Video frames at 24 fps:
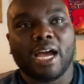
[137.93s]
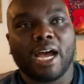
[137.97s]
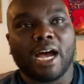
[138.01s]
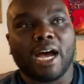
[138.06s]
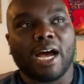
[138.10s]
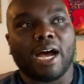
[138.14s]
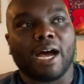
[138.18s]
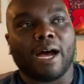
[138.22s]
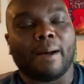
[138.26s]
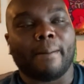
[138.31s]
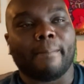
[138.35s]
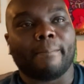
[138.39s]

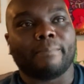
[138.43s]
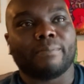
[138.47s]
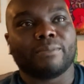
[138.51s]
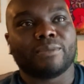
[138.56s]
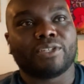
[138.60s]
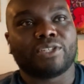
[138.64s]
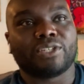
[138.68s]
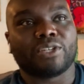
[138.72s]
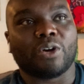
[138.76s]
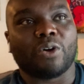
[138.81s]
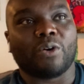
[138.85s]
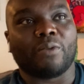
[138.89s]
Um,
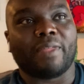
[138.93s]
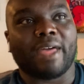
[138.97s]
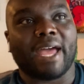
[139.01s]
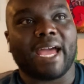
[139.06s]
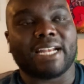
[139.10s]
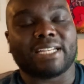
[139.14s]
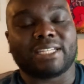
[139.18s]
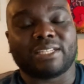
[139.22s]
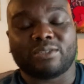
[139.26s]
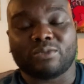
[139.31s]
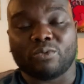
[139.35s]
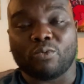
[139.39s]
so
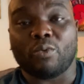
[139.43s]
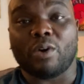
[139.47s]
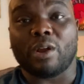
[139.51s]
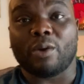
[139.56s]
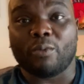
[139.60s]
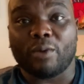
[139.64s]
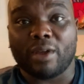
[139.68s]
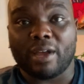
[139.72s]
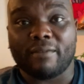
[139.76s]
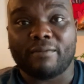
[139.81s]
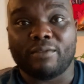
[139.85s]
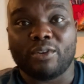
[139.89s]
that's
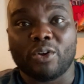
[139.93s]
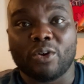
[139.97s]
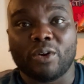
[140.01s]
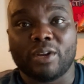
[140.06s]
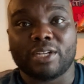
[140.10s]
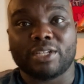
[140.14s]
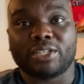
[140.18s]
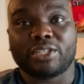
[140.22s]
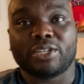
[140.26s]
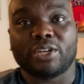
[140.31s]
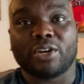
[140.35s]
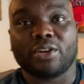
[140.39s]
one way of
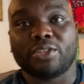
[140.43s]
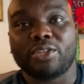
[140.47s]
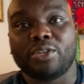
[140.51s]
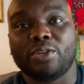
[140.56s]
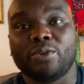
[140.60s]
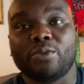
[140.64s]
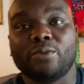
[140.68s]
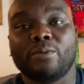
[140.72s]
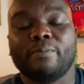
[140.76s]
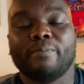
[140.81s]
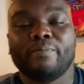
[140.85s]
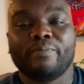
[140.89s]
doing it. So
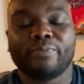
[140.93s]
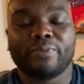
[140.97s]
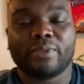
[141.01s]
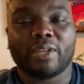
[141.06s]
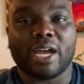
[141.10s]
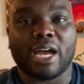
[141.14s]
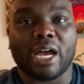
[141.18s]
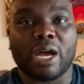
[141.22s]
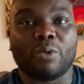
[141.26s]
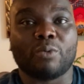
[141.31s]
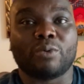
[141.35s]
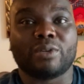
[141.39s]
you
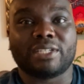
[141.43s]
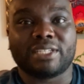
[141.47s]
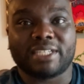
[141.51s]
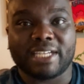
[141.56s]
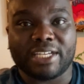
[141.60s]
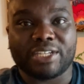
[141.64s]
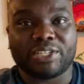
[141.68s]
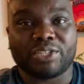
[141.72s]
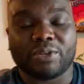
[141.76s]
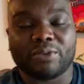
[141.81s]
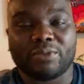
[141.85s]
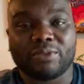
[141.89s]
Uh, would
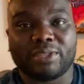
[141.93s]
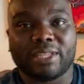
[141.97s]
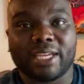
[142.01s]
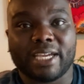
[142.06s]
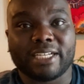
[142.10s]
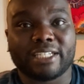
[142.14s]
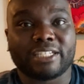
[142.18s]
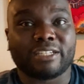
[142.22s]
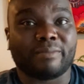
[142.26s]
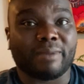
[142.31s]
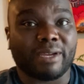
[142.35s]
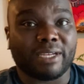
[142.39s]
say certain
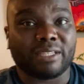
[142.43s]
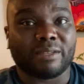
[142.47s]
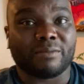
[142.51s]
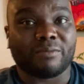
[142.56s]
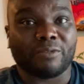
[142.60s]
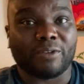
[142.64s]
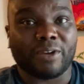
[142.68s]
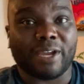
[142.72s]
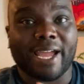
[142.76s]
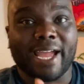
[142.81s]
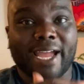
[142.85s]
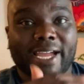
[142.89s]
things to make them
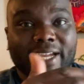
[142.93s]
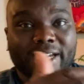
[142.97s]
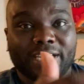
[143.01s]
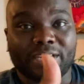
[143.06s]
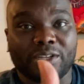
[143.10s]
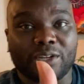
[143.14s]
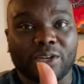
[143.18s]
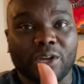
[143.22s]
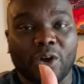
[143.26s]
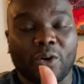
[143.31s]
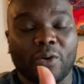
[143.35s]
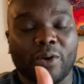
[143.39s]
react and
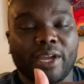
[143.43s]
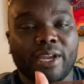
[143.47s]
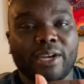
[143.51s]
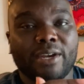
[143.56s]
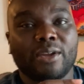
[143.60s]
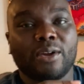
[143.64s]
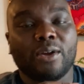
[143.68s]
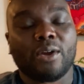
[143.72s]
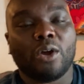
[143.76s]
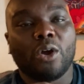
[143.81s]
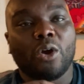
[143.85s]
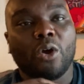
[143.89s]
you go
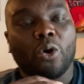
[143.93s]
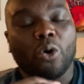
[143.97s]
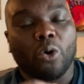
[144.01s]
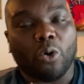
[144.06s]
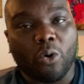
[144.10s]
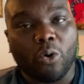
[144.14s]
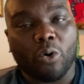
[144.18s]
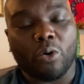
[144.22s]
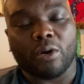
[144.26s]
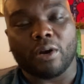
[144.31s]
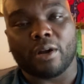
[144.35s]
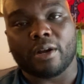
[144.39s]
in,
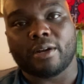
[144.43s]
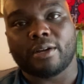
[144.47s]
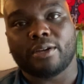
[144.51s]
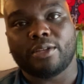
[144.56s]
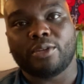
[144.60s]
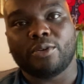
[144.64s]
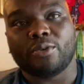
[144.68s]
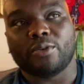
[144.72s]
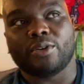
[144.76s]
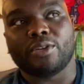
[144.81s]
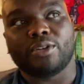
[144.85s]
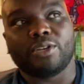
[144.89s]
or
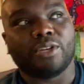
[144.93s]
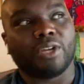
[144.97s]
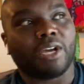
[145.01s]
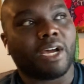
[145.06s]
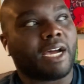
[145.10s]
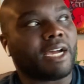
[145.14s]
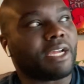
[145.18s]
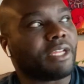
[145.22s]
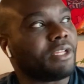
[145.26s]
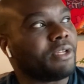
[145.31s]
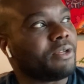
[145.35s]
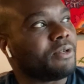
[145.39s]
you would
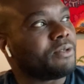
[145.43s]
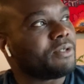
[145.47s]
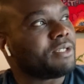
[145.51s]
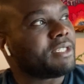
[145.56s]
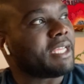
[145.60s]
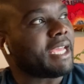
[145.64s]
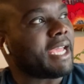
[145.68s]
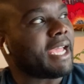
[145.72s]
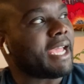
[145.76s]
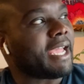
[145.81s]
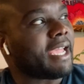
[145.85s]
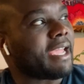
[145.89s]
uh, use
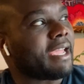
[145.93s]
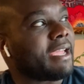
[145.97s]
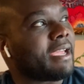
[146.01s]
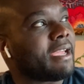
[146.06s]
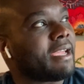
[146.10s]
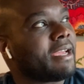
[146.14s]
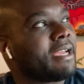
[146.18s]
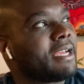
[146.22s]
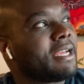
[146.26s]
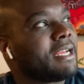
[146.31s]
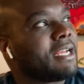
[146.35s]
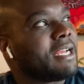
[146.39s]

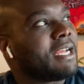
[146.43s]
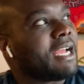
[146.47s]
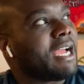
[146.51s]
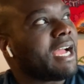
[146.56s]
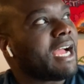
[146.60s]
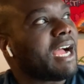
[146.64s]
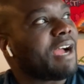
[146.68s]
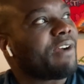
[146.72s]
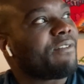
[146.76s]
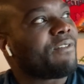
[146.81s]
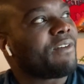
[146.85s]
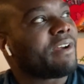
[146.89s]
a,
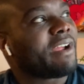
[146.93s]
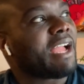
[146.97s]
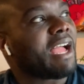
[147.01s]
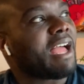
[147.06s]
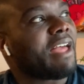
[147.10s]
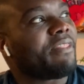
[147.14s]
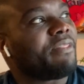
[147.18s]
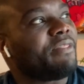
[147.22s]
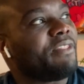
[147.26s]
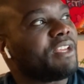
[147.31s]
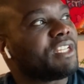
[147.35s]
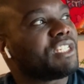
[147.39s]
I
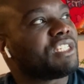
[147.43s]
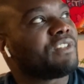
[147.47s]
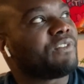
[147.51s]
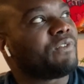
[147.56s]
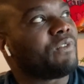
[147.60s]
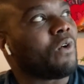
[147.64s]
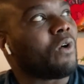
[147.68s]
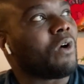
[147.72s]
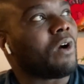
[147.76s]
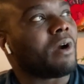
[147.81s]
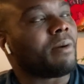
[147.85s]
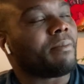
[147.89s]
forgot this
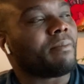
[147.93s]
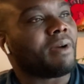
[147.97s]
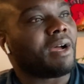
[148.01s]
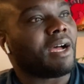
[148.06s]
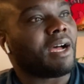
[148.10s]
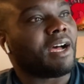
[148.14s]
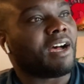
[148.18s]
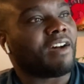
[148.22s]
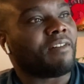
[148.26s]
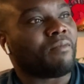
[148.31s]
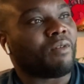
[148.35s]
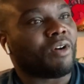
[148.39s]
form
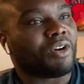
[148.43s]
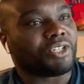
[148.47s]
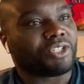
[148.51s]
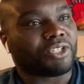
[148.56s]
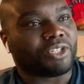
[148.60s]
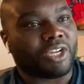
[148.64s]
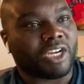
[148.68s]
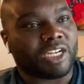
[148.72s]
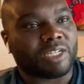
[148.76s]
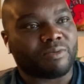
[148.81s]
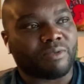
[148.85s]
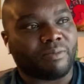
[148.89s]
of
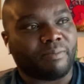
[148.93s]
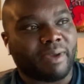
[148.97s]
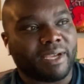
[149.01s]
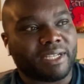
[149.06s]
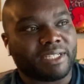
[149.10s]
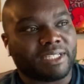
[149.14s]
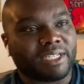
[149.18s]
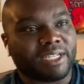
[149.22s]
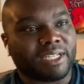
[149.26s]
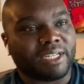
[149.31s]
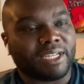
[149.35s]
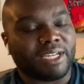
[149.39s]
martial arts, but
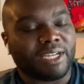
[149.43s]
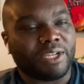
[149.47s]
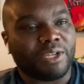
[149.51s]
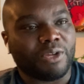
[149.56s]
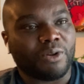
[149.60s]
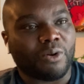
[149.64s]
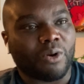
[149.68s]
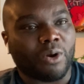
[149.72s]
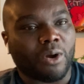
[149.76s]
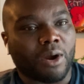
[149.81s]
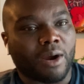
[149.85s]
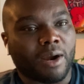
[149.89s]
basically
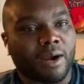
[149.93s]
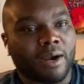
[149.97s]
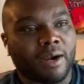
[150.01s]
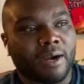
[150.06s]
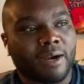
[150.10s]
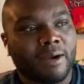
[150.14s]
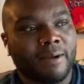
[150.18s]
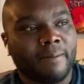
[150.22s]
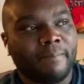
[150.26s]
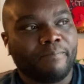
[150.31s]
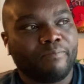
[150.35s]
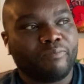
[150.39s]
you
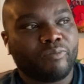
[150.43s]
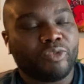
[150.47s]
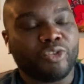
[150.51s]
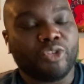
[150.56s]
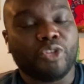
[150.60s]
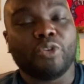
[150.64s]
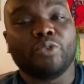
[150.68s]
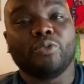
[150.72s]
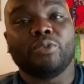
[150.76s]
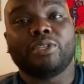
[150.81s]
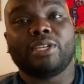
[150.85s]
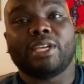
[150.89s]
are
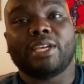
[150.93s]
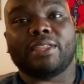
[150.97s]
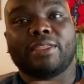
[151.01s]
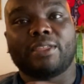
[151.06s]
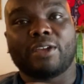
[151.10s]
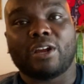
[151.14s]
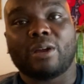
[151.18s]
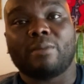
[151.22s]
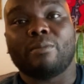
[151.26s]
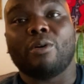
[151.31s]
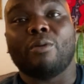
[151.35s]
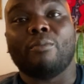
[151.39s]
using
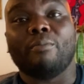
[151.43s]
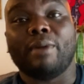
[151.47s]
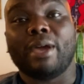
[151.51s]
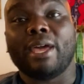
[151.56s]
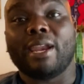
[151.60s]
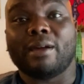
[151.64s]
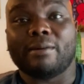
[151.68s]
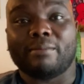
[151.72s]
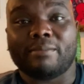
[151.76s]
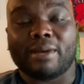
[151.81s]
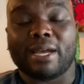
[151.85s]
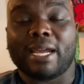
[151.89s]
their
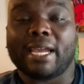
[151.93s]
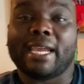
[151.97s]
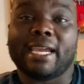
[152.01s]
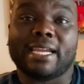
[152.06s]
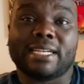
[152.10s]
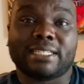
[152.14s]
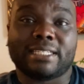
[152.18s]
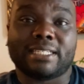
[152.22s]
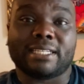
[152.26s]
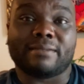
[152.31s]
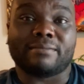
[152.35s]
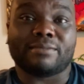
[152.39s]
momentum
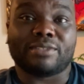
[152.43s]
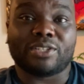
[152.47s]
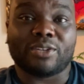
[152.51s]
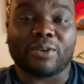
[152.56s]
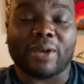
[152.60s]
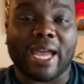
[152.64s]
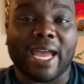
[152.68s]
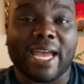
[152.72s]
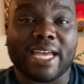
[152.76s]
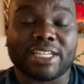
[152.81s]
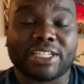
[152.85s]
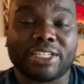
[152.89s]
against them. So
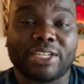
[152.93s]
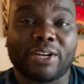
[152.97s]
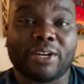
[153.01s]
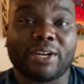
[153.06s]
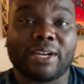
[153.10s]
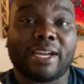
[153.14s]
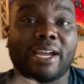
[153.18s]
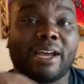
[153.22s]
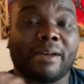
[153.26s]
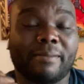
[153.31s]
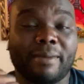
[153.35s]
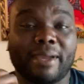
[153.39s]
as they're
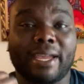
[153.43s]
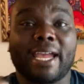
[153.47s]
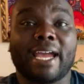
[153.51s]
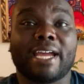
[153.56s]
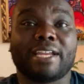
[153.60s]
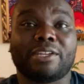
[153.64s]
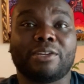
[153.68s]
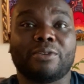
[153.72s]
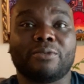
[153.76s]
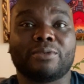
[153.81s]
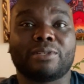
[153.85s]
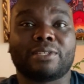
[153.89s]
coming
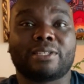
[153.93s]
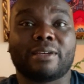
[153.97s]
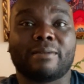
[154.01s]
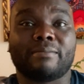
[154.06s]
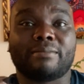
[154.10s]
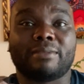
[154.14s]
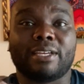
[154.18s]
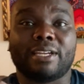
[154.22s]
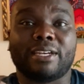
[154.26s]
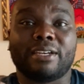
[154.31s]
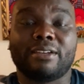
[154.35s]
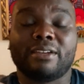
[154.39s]
at you with
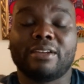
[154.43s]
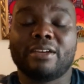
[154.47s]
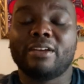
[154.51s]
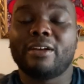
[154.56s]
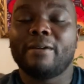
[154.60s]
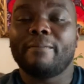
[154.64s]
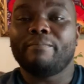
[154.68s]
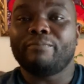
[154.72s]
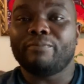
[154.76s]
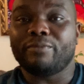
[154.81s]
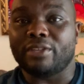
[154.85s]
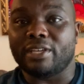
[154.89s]
something,
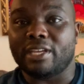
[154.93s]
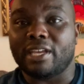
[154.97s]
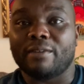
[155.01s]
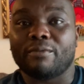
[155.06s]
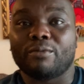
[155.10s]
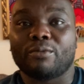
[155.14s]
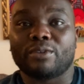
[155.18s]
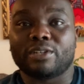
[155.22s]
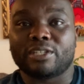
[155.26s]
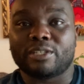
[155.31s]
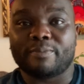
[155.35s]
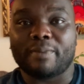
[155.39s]
you give
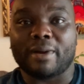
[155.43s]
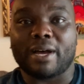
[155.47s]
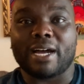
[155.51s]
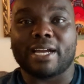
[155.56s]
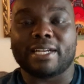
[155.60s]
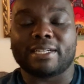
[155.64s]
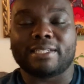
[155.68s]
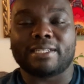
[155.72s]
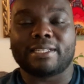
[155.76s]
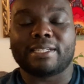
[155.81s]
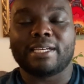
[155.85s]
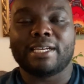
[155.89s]
a
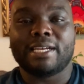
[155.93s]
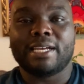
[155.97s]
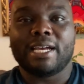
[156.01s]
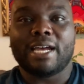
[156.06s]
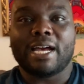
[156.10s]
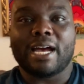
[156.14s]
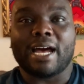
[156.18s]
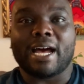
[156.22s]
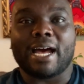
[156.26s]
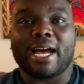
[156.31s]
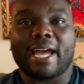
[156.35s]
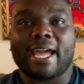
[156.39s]
response
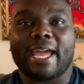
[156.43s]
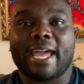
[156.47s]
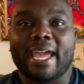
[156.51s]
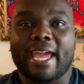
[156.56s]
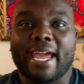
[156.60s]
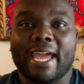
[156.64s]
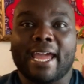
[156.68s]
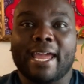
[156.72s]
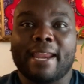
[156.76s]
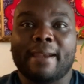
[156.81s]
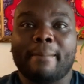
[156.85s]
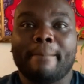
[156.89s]
uh,
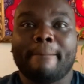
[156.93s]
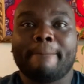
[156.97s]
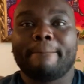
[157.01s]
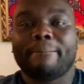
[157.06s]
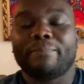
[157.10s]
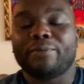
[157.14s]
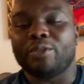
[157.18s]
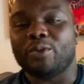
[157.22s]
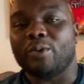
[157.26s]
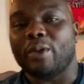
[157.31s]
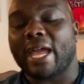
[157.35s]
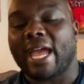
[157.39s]
and
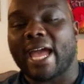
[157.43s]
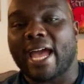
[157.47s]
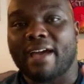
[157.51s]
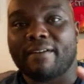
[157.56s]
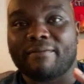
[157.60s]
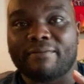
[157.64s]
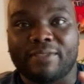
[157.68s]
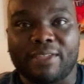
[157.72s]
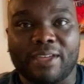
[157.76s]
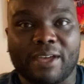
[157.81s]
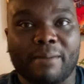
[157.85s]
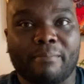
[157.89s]
you
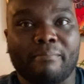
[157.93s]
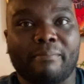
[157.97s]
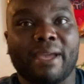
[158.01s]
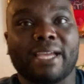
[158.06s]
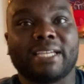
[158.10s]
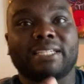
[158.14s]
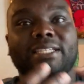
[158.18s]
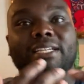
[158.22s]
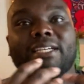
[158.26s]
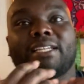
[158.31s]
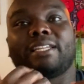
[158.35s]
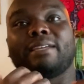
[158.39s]
have them
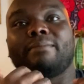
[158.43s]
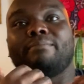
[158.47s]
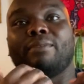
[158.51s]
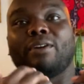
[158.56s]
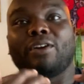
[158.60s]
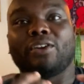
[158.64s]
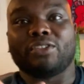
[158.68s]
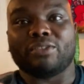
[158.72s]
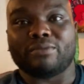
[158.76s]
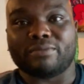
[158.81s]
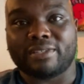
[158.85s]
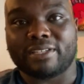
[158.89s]
basically
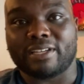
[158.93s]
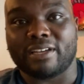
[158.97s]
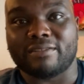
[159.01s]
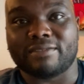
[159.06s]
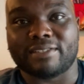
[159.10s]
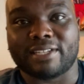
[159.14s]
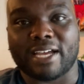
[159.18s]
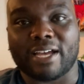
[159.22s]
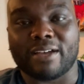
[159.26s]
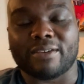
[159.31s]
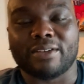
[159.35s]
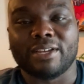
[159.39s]
burn
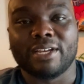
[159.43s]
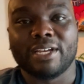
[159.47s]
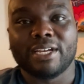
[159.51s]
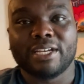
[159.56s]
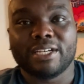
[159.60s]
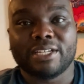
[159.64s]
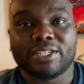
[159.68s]
themselves out.